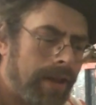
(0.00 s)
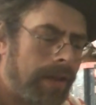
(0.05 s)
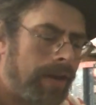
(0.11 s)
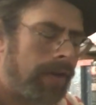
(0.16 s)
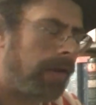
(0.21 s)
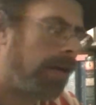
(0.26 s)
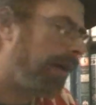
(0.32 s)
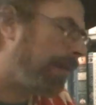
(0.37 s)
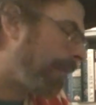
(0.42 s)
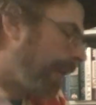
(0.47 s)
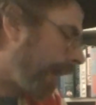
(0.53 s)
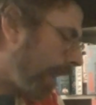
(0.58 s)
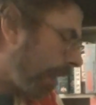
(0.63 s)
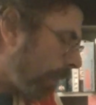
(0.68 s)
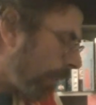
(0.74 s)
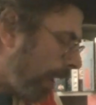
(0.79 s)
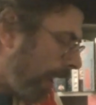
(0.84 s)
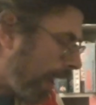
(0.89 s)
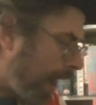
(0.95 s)
in an
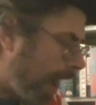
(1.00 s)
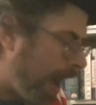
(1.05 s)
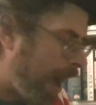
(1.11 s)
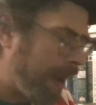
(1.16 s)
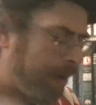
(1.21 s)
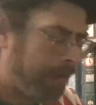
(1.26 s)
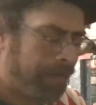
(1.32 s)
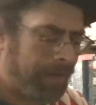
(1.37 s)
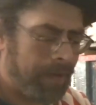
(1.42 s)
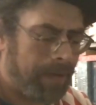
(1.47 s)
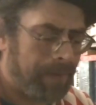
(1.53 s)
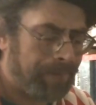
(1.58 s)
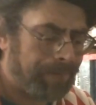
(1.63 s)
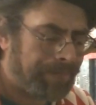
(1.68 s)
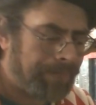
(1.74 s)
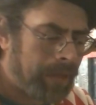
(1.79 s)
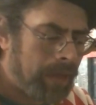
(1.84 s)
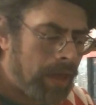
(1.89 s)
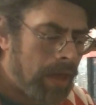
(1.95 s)
automatic way. I don't
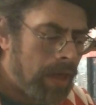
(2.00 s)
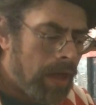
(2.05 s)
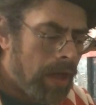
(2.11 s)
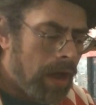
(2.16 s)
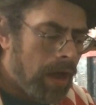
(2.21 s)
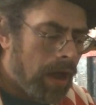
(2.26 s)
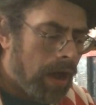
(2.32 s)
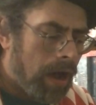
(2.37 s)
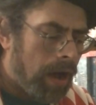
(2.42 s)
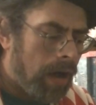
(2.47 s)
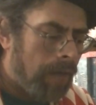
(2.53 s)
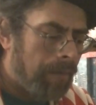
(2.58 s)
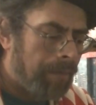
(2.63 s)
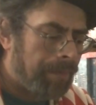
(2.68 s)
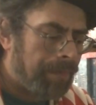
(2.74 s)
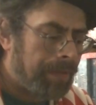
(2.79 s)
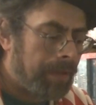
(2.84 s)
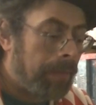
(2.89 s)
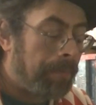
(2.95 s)
know.
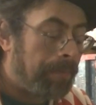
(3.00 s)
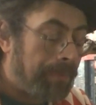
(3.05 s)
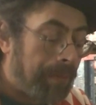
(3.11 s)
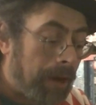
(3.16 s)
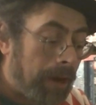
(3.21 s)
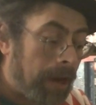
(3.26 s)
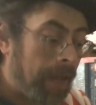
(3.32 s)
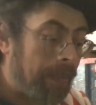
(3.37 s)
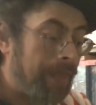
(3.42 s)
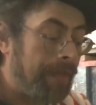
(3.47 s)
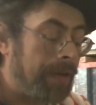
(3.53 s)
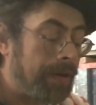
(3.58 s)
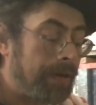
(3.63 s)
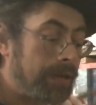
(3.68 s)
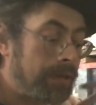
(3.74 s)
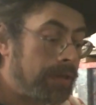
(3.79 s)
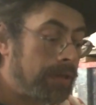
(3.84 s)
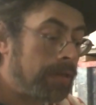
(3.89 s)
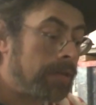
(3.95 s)
Um, but there
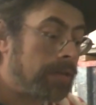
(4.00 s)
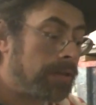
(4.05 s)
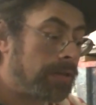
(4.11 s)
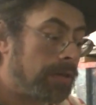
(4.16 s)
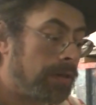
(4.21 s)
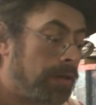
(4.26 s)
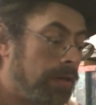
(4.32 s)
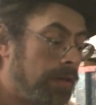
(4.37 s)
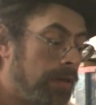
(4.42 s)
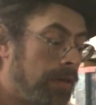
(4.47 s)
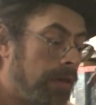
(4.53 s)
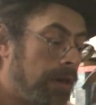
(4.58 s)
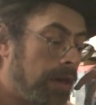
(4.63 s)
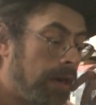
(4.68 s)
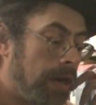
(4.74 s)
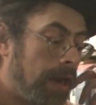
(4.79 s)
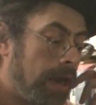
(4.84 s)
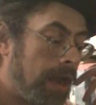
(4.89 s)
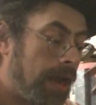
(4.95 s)
is a certain
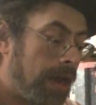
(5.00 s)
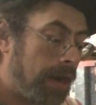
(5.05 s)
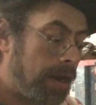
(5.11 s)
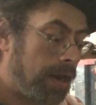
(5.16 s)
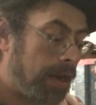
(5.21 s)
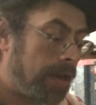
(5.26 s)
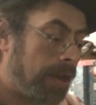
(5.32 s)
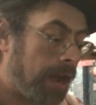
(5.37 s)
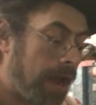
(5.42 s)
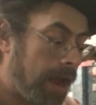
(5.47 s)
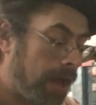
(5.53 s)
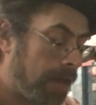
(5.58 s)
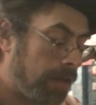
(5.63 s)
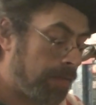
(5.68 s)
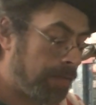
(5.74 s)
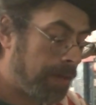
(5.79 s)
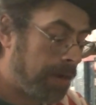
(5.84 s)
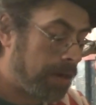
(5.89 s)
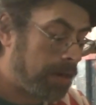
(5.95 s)
headache
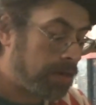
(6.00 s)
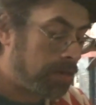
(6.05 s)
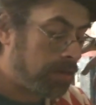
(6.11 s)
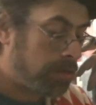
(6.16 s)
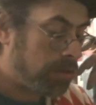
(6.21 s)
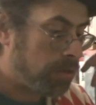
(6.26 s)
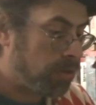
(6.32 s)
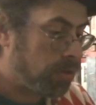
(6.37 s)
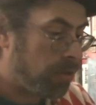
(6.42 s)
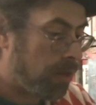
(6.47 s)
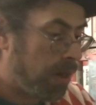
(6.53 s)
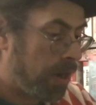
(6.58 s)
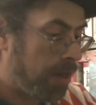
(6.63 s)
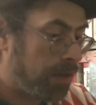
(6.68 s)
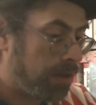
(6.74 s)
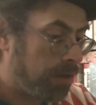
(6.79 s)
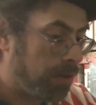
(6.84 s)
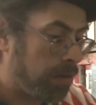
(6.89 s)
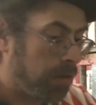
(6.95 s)
aspect to
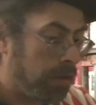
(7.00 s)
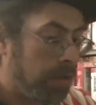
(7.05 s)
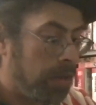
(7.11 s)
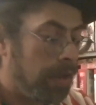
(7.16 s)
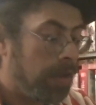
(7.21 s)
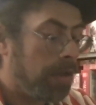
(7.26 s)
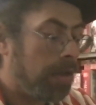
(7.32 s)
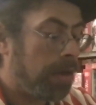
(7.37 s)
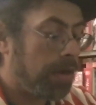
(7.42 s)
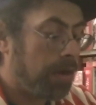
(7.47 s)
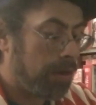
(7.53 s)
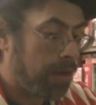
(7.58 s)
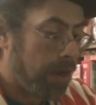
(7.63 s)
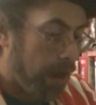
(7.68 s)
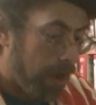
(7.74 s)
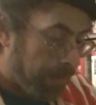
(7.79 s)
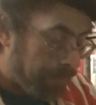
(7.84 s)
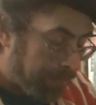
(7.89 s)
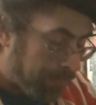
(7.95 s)
trying to
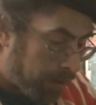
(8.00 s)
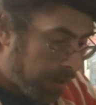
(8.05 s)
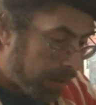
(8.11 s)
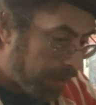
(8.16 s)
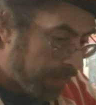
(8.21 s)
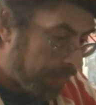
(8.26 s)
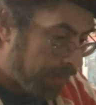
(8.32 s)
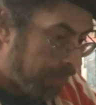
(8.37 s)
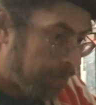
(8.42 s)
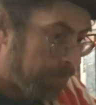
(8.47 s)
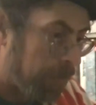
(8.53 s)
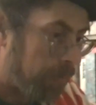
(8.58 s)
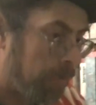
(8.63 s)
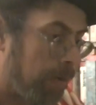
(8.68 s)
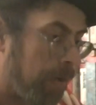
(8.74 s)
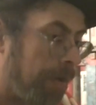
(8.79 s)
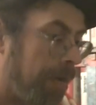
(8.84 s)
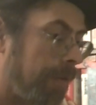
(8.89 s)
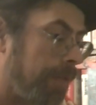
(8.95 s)
comprehend the
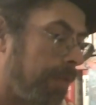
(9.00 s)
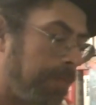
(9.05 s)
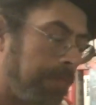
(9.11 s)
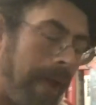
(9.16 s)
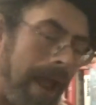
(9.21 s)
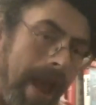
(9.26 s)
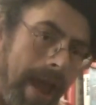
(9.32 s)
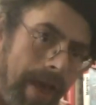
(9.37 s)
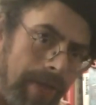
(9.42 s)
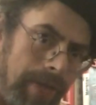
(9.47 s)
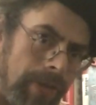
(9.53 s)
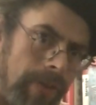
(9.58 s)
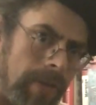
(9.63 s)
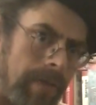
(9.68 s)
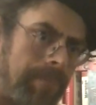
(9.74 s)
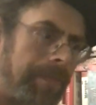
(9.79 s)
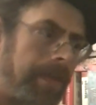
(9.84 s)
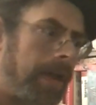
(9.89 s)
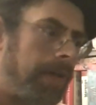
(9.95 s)
board. The paths
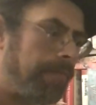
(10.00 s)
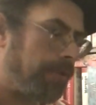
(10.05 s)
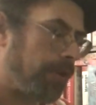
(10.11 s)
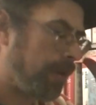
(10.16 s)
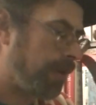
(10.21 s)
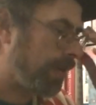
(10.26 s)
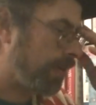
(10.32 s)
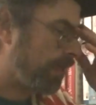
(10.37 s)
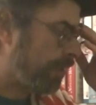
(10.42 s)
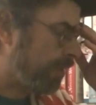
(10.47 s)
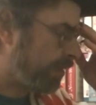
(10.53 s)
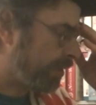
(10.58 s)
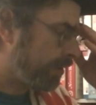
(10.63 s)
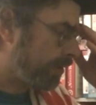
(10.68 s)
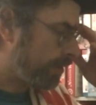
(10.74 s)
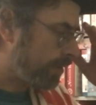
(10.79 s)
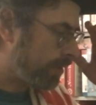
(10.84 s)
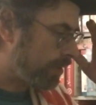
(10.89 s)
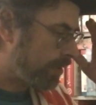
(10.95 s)
sometimes aren't as
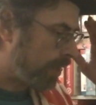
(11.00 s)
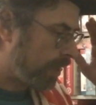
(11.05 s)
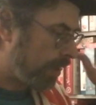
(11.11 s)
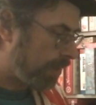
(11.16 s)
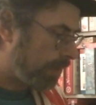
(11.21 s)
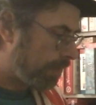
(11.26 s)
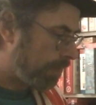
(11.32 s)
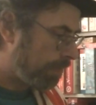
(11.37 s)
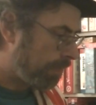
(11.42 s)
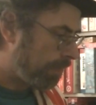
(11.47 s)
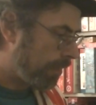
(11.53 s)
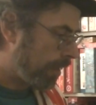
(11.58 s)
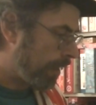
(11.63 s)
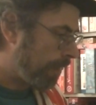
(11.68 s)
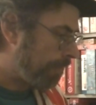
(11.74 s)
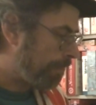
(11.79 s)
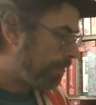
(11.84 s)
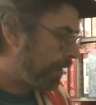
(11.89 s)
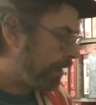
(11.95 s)
clear as they
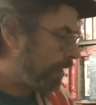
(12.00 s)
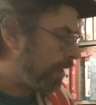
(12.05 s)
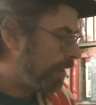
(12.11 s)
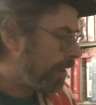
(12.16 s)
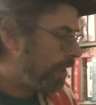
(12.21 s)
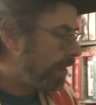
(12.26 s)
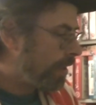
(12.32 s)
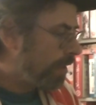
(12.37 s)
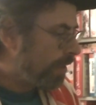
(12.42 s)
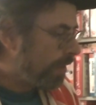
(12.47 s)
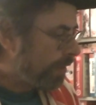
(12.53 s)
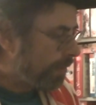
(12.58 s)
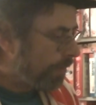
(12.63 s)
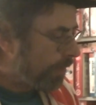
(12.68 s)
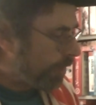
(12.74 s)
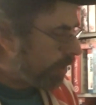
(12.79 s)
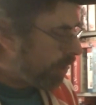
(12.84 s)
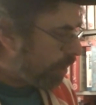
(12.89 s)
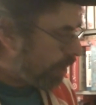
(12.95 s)
might be. Some
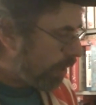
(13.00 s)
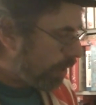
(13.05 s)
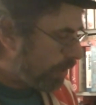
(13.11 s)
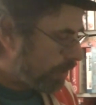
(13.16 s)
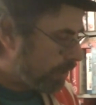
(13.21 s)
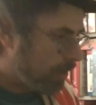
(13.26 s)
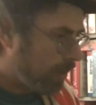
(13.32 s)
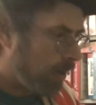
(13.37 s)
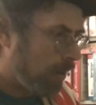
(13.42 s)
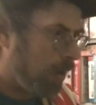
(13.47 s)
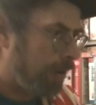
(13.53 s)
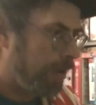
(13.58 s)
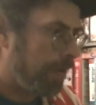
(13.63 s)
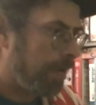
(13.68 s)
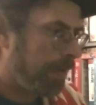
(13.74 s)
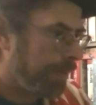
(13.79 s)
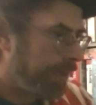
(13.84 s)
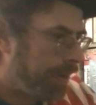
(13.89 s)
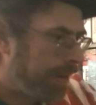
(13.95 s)
of the cards are
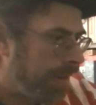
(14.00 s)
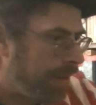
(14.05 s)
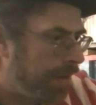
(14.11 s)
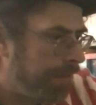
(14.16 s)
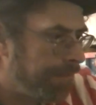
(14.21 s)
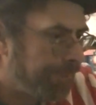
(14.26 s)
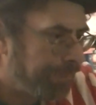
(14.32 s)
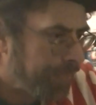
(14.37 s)
hard to read.